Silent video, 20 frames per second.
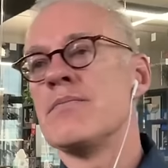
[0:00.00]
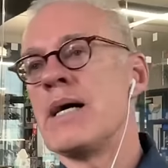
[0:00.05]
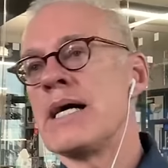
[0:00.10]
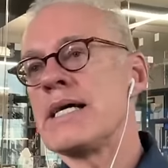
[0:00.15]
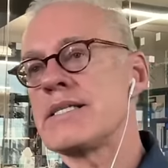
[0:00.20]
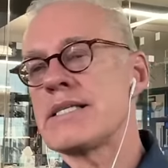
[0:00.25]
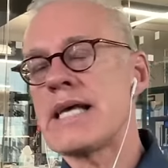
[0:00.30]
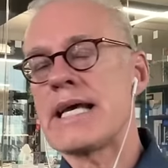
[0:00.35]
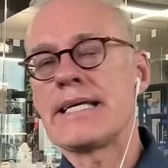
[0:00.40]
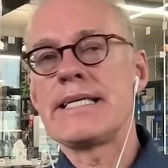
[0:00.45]
My
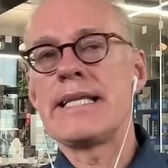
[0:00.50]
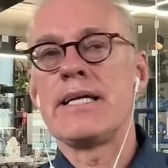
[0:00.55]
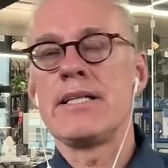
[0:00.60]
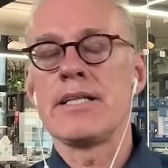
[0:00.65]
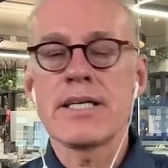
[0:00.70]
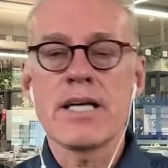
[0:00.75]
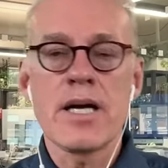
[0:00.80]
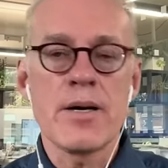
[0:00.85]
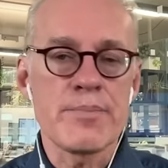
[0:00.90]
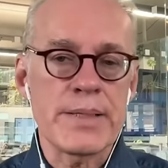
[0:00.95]

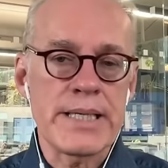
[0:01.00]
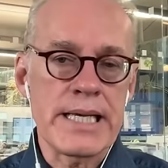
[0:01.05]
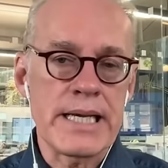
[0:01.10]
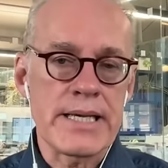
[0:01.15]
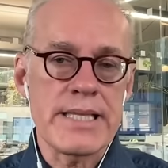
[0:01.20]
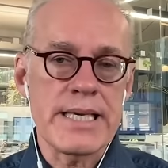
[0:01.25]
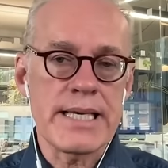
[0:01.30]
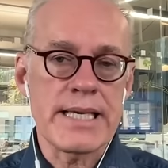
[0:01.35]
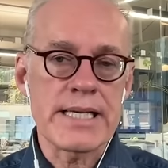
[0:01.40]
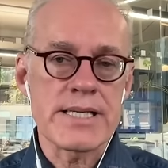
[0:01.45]
psychedelic company, I
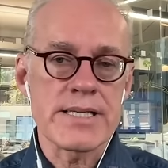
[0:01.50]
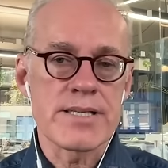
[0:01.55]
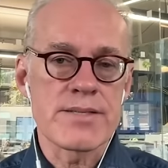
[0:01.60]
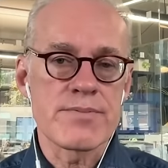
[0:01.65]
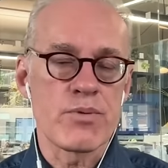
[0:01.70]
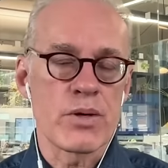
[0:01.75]
think, is